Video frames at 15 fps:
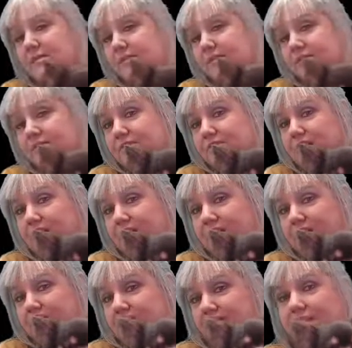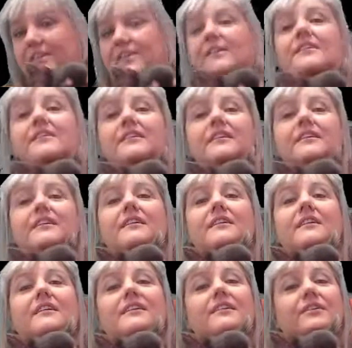one for Chinese New Year.
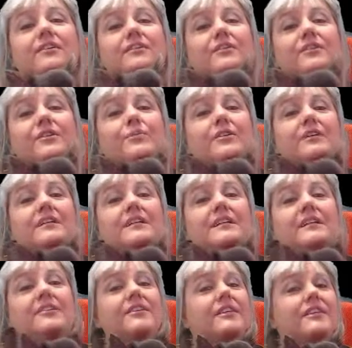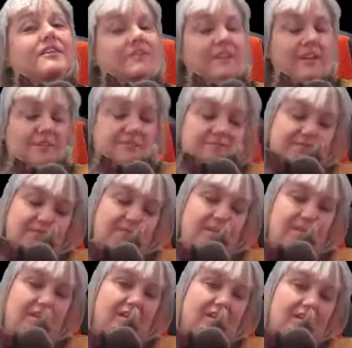And I got a few party little things for them.
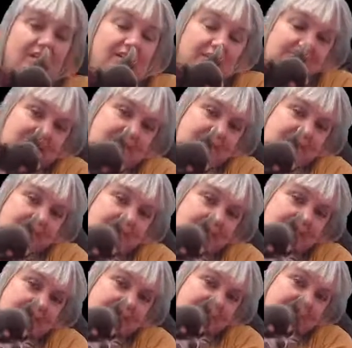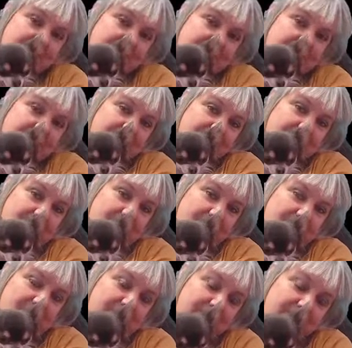Because I like Chinese New
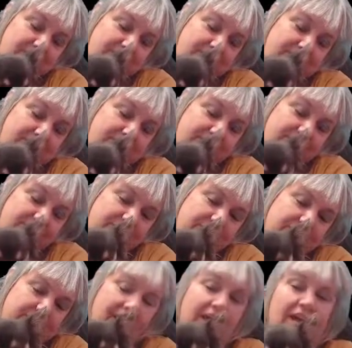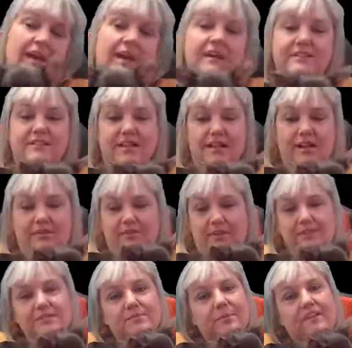Year. So
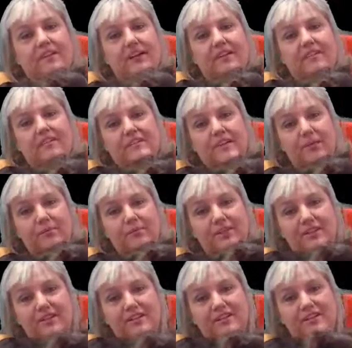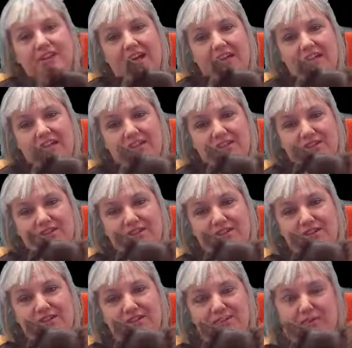that's my favourite time of the year, Chinese New
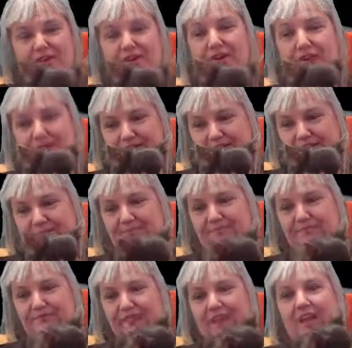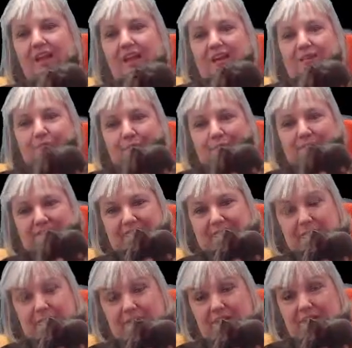Year, because when we
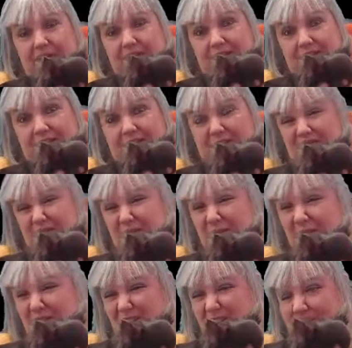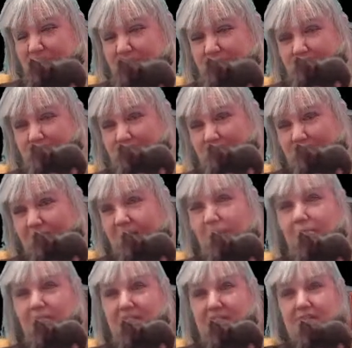celebrate ours, which I'm not too fussed at, but I
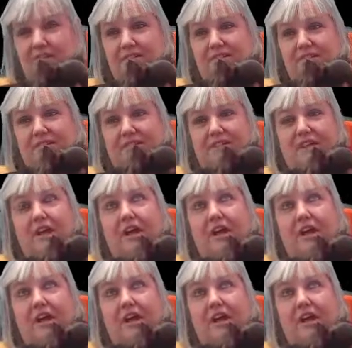always see ours as